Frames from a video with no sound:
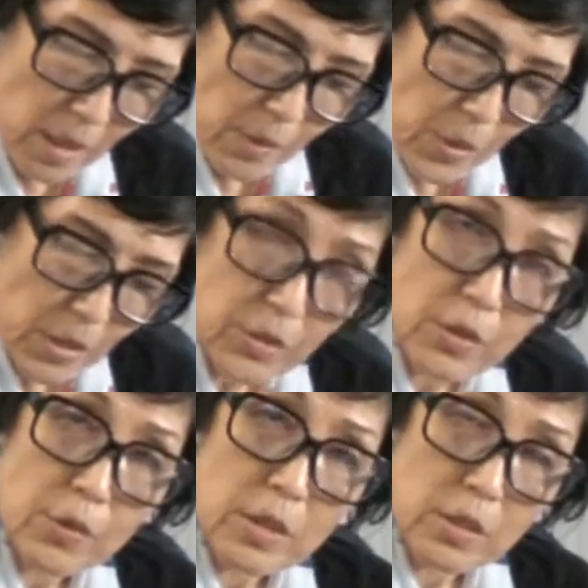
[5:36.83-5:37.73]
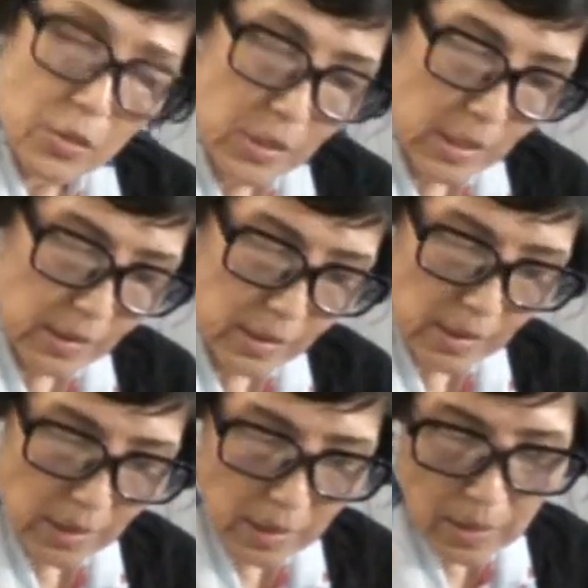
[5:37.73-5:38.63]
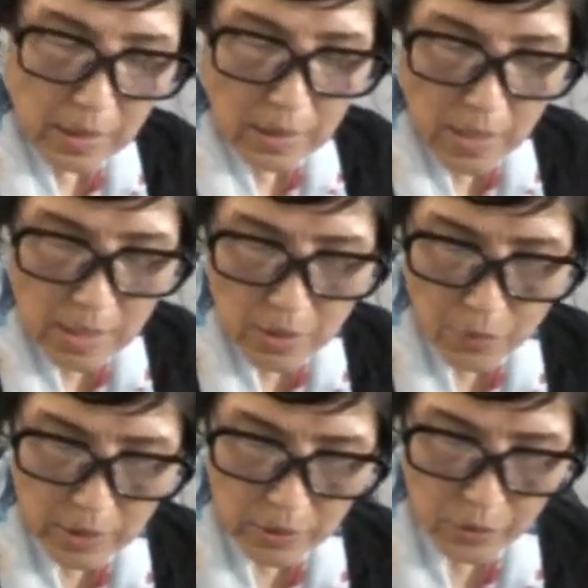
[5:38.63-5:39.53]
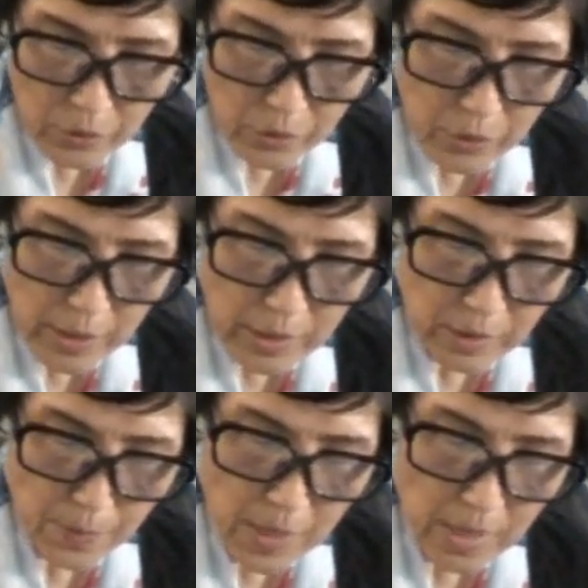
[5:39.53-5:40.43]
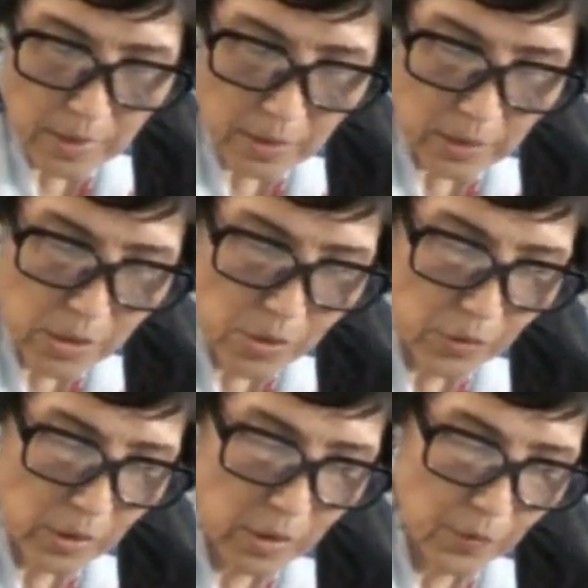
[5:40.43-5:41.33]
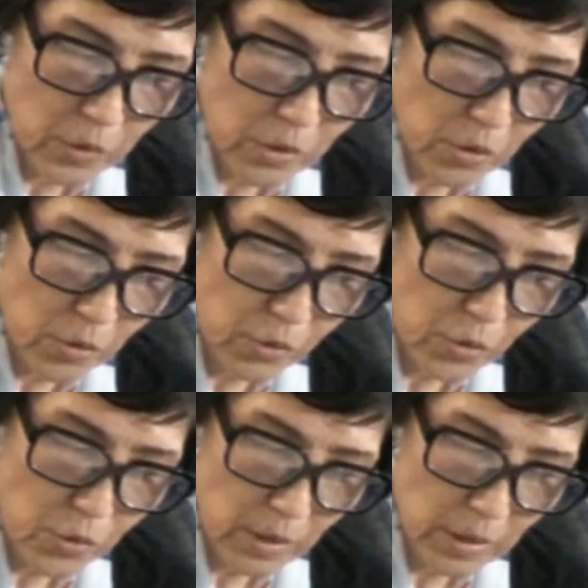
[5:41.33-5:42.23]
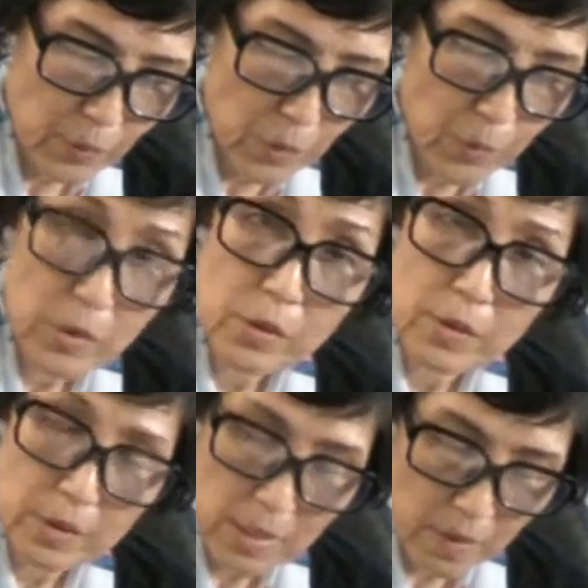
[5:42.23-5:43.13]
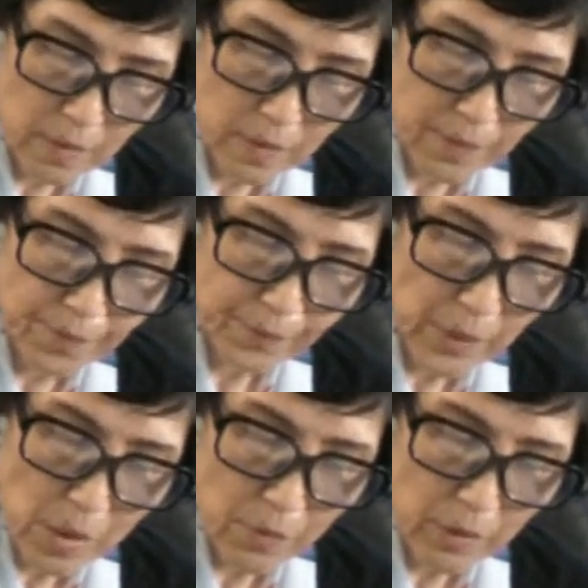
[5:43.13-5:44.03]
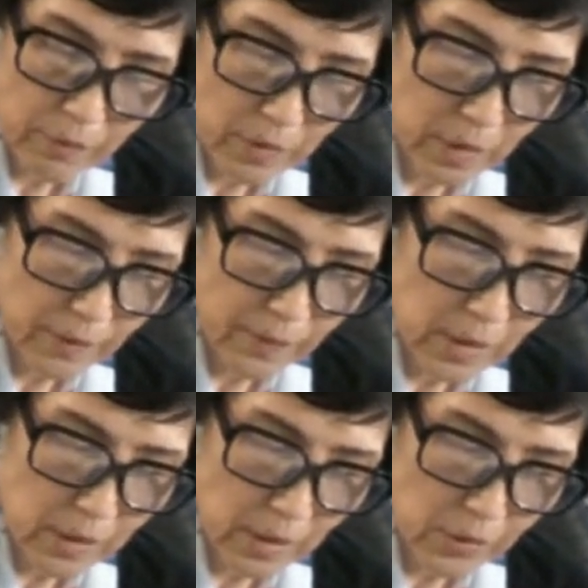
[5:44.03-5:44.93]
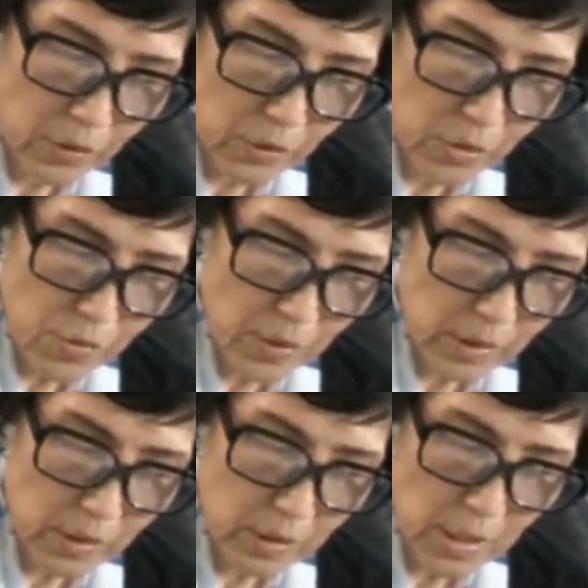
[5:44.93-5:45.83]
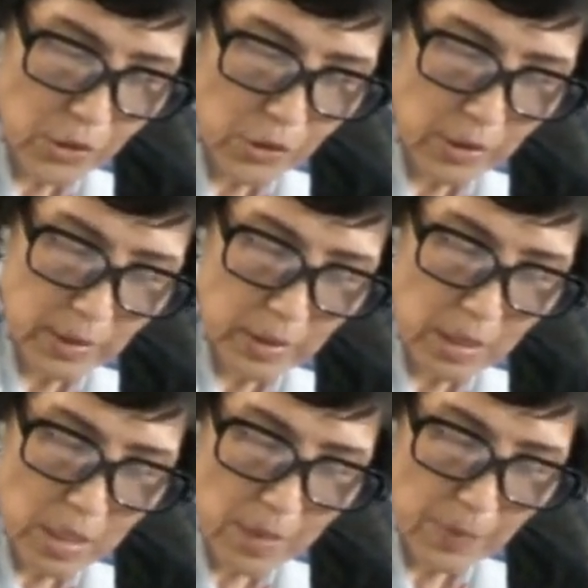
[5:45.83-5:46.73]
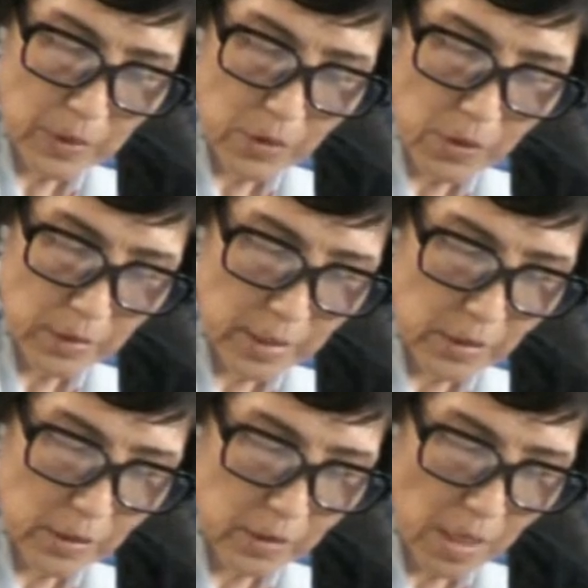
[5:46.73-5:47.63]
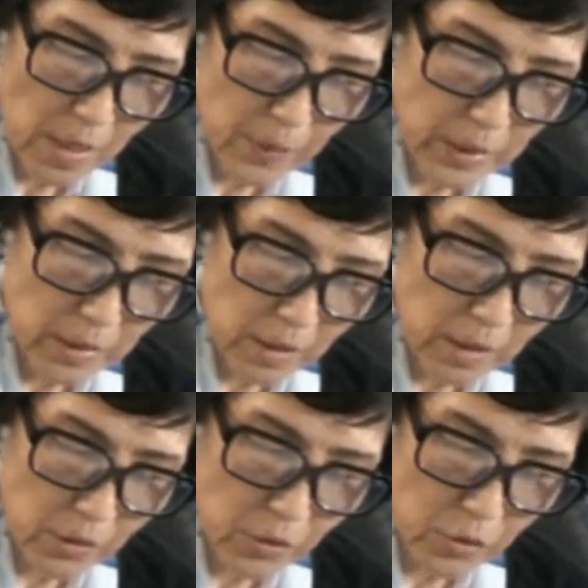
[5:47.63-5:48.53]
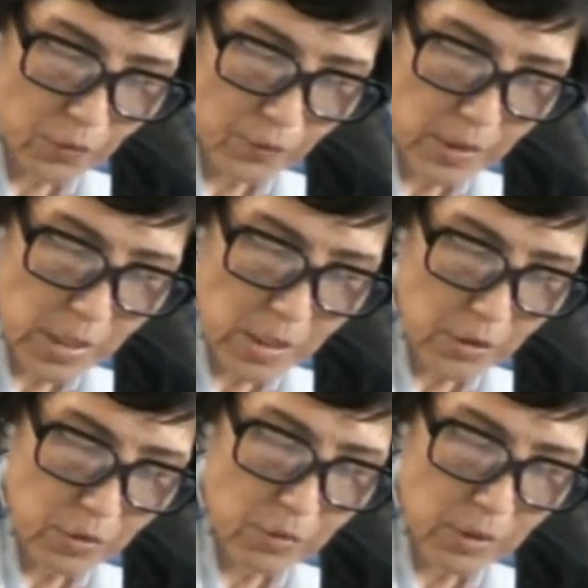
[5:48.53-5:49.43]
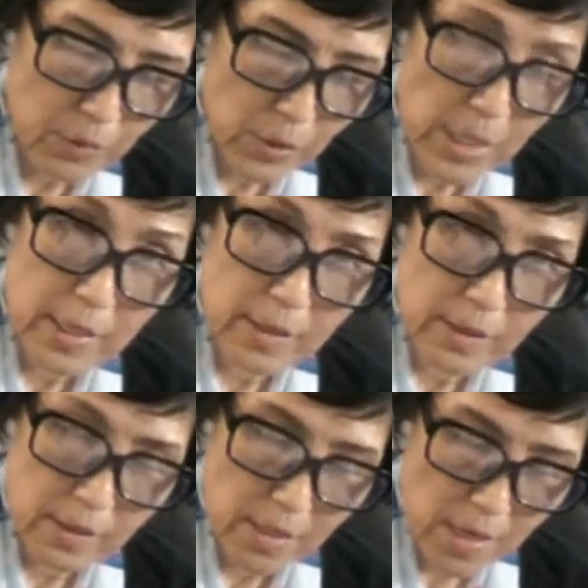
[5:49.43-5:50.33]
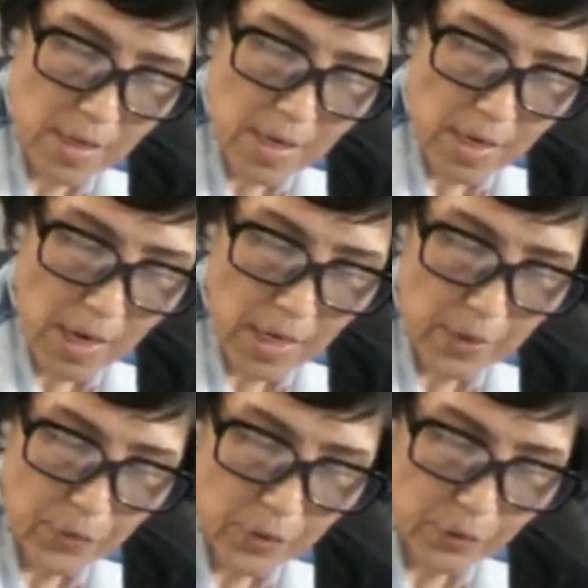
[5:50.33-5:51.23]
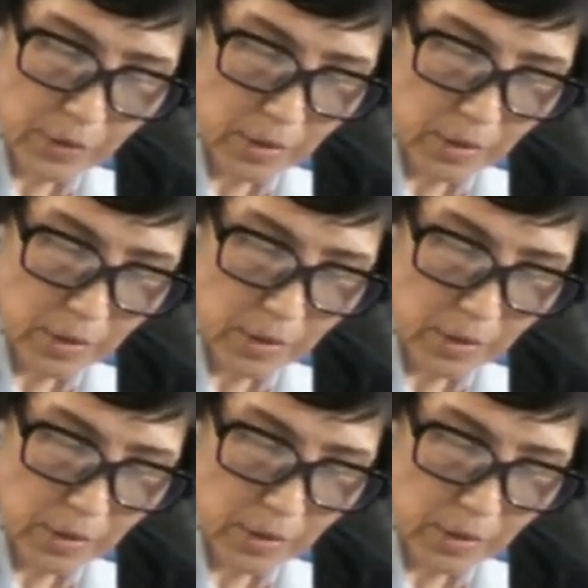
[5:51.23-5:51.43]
Personal injuries. Anyone who strikes man and kills him shall surely be put to death. However, if he does not do it intentionally, but God lets it happen, he is to flee to a place I will